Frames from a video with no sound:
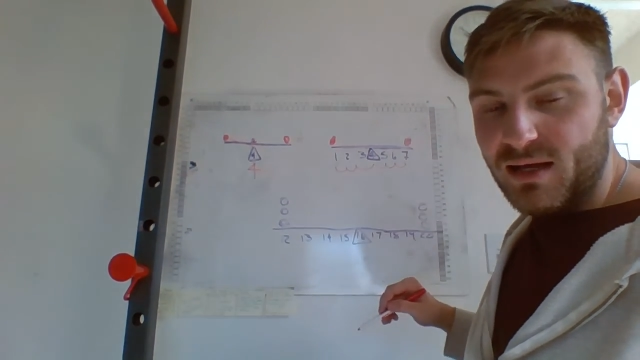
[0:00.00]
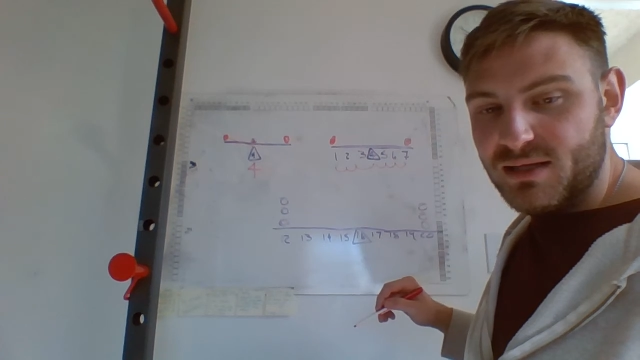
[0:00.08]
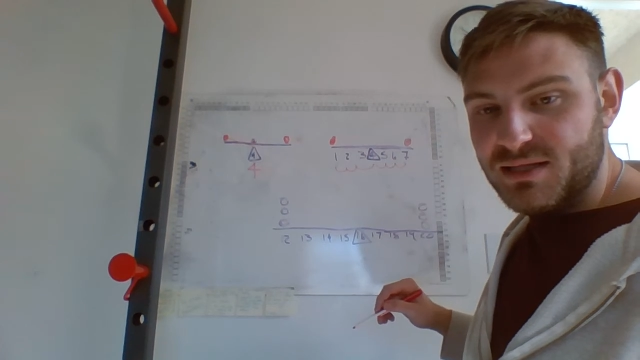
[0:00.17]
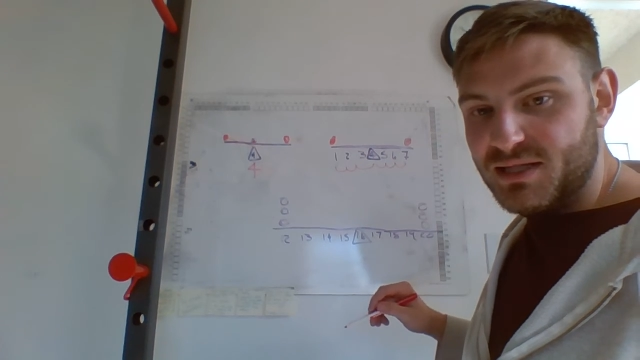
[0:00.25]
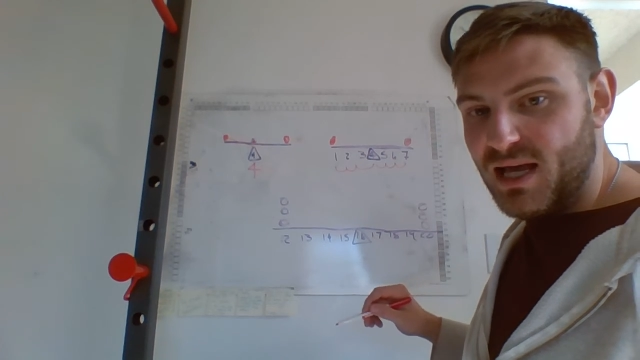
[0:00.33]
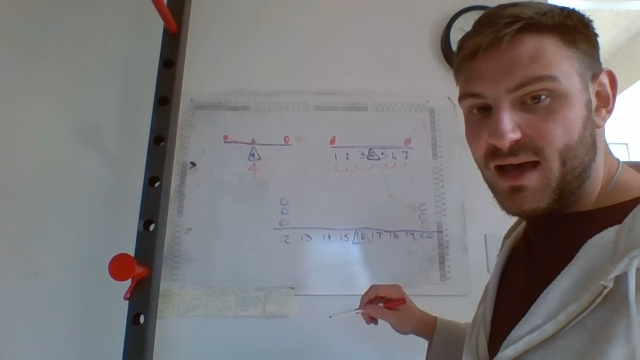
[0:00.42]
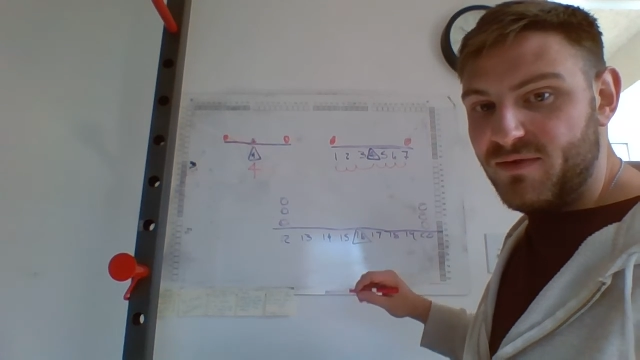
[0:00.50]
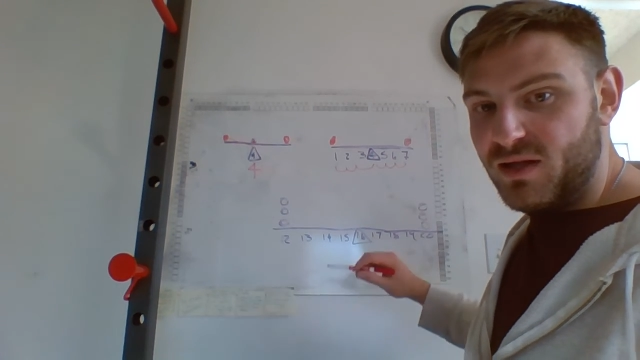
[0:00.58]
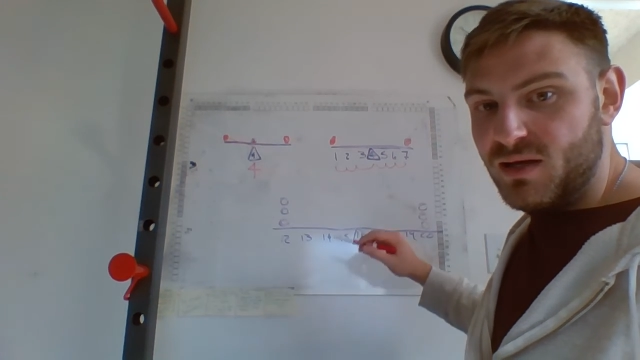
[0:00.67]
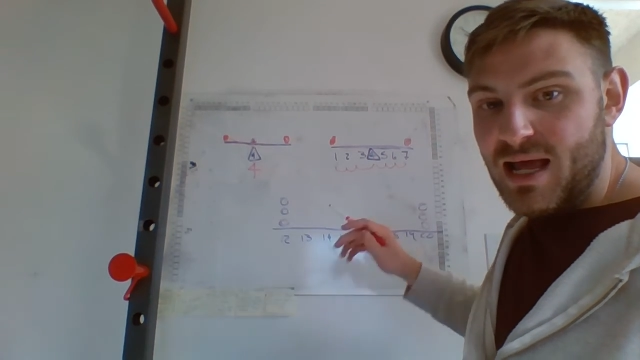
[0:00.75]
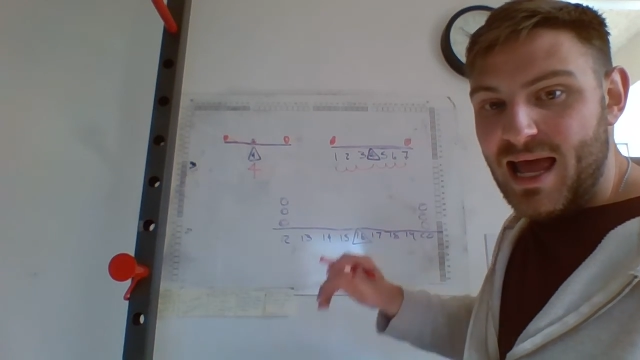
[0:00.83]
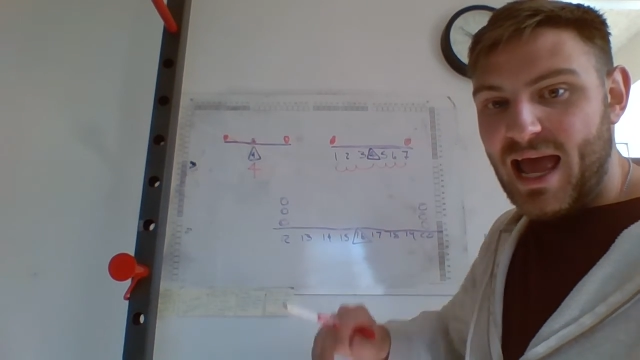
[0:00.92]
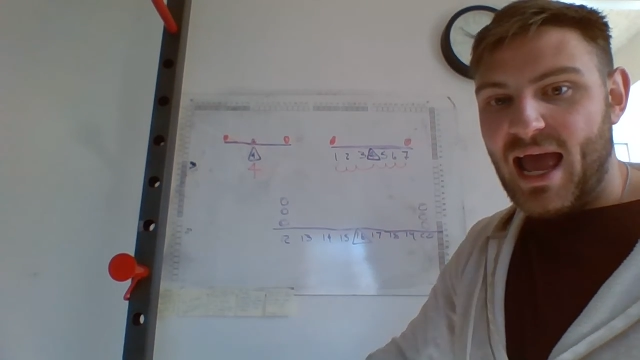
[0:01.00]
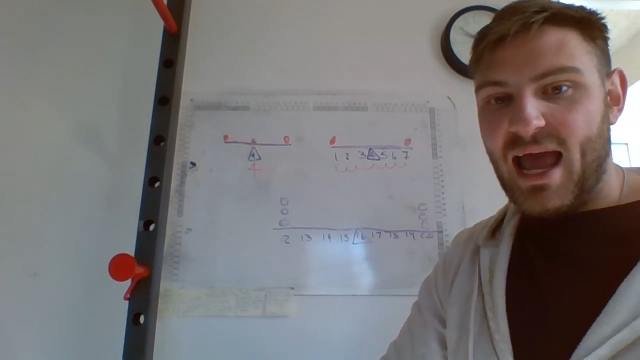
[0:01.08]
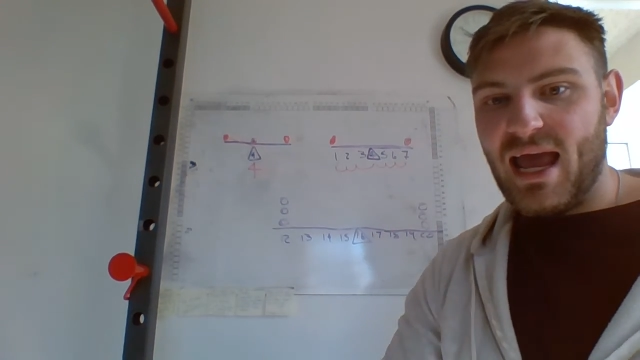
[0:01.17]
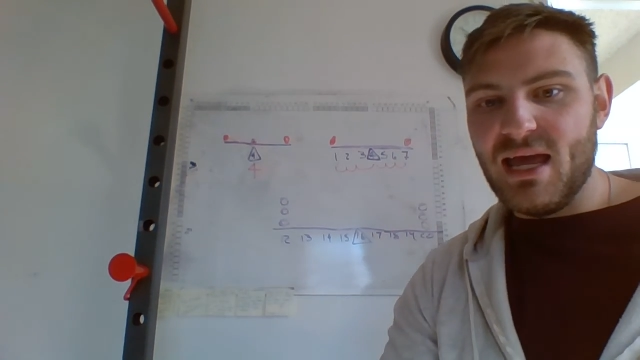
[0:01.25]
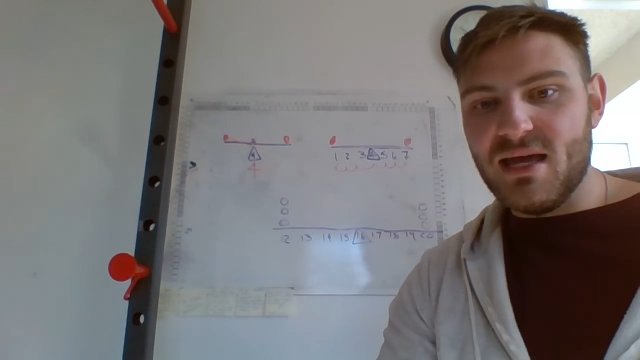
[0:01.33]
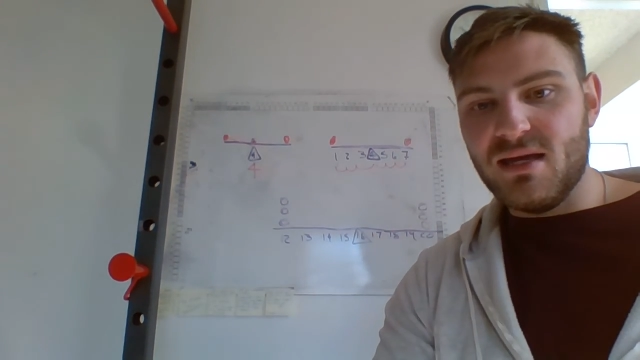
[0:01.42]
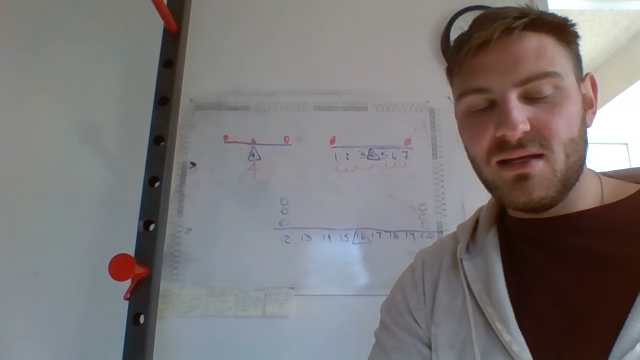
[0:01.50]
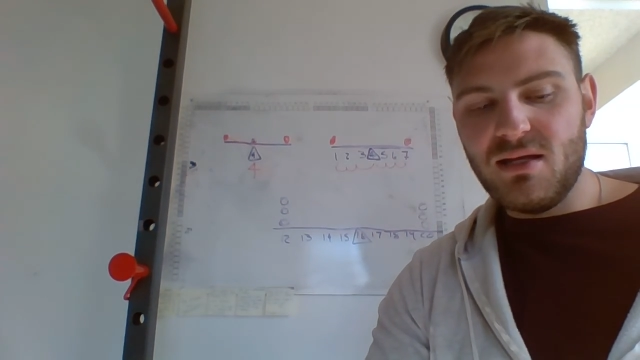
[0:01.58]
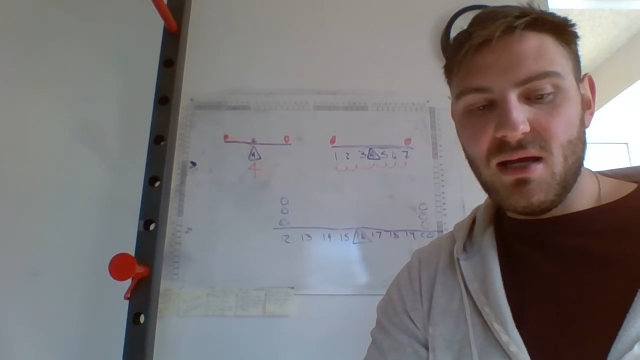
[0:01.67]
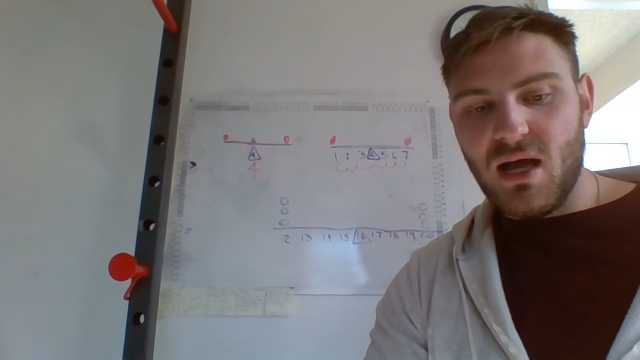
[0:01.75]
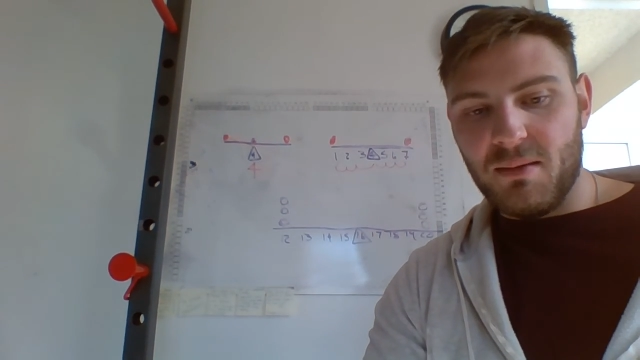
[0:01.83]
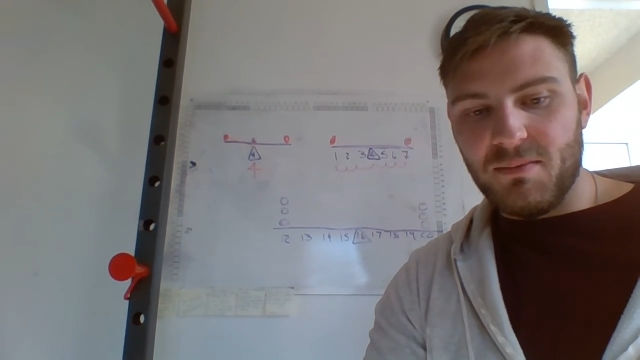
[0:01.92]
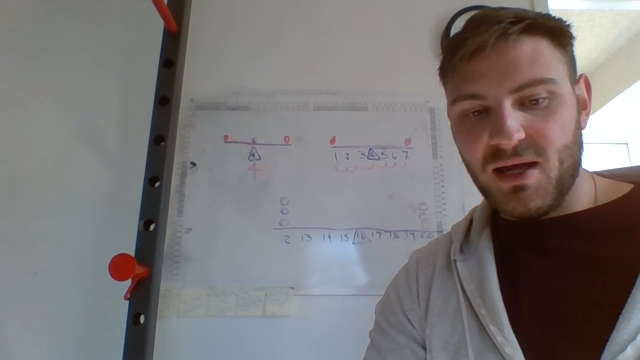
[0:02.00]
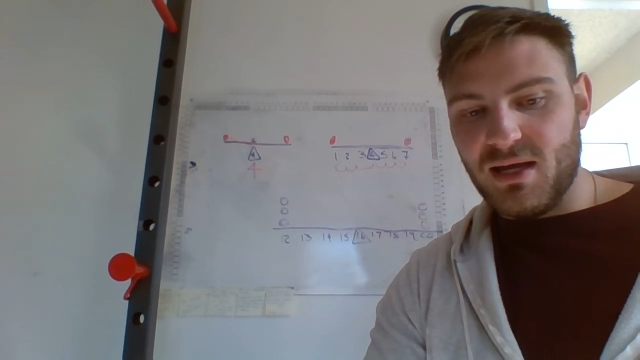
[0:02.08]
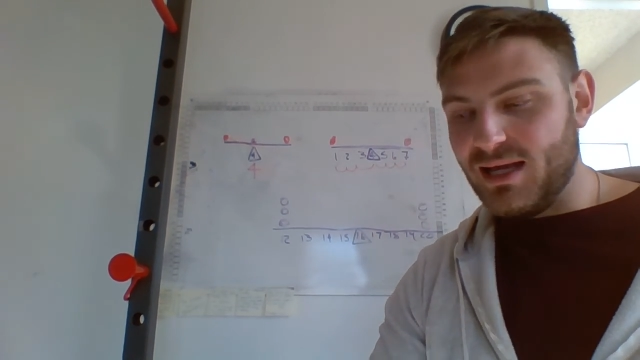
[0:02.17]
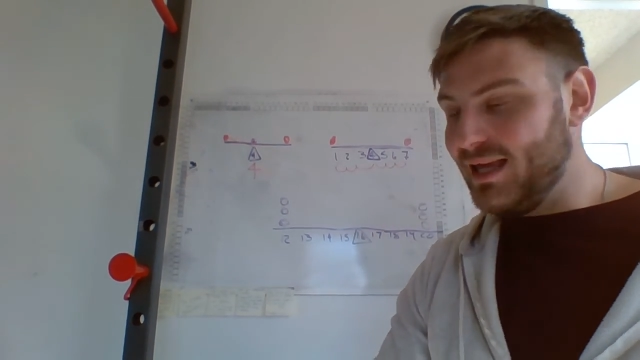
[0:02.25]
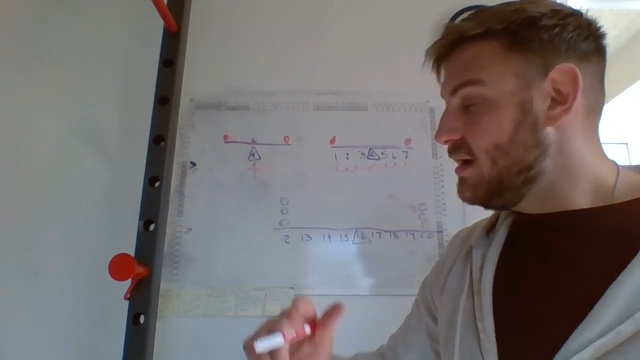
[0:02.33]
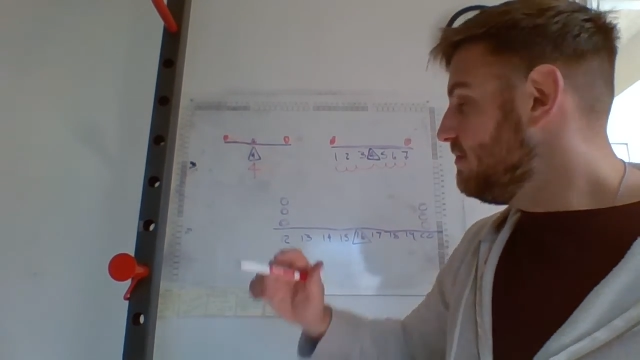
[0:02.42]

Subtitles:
7, and I'm going to keep